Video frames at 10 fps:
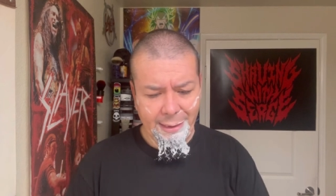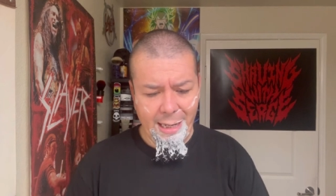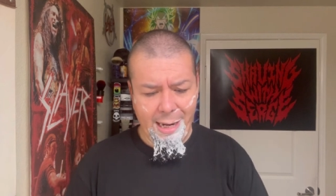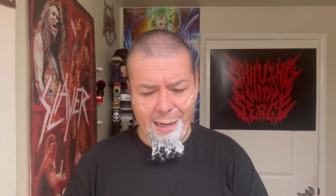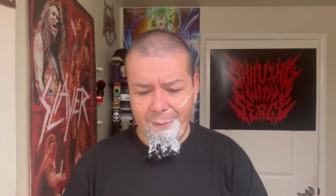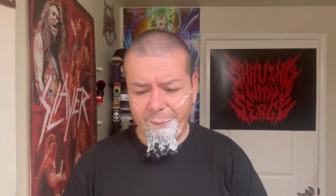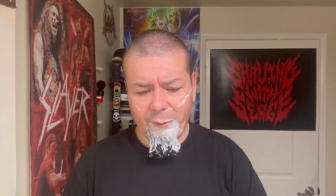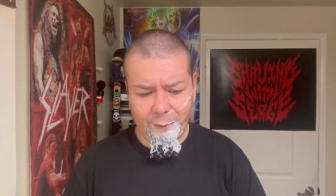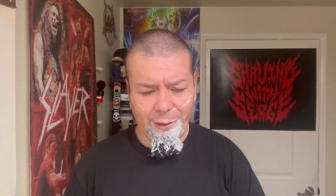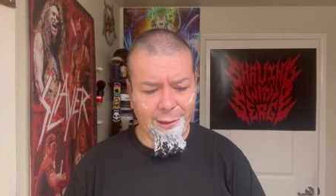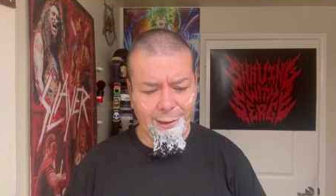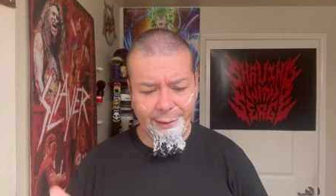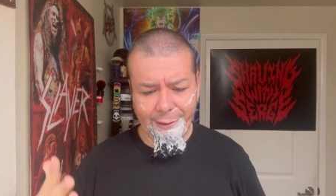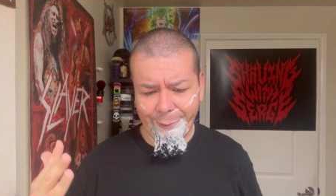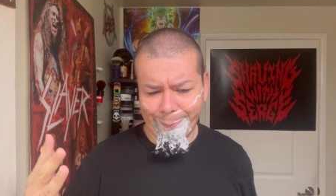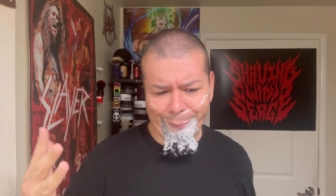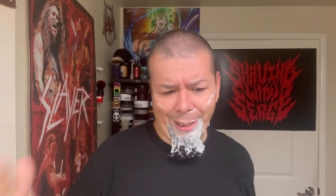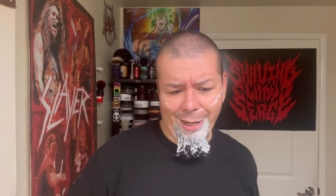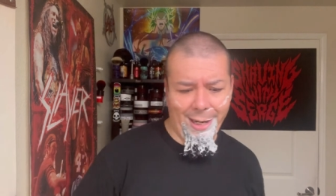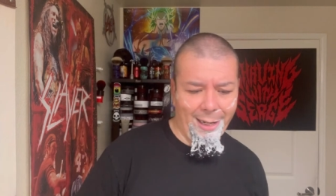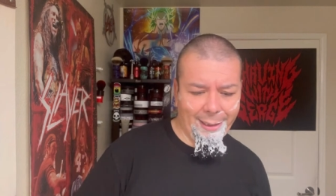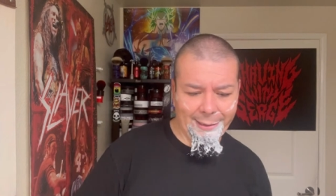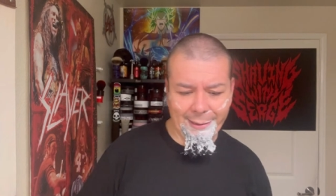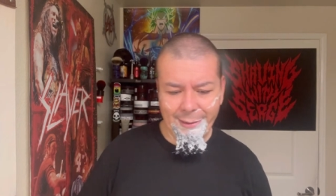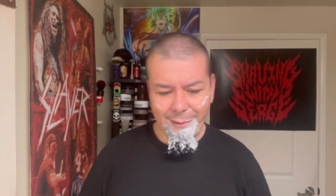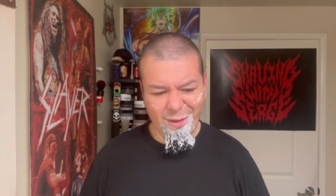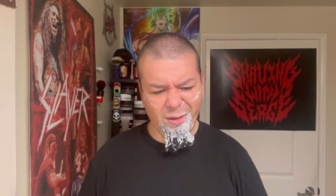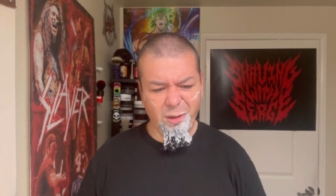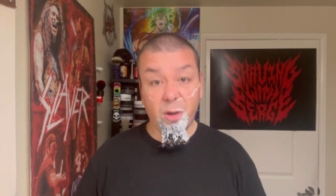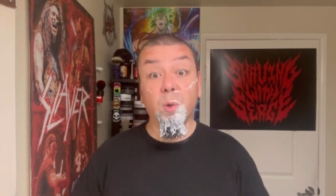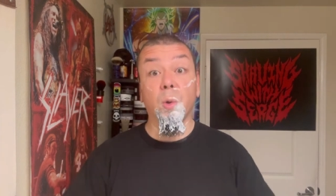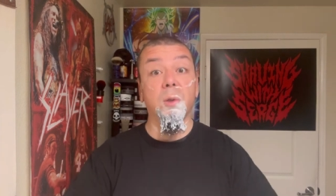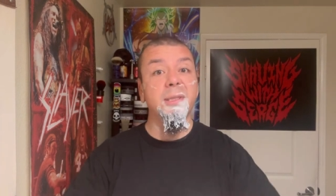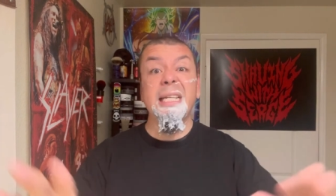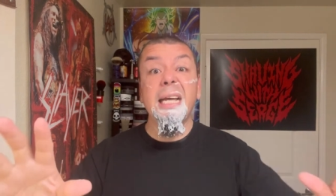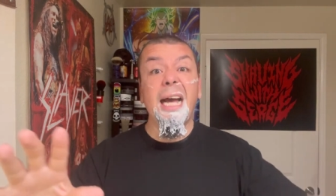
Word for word: uh, vultures, hawks, squirrels.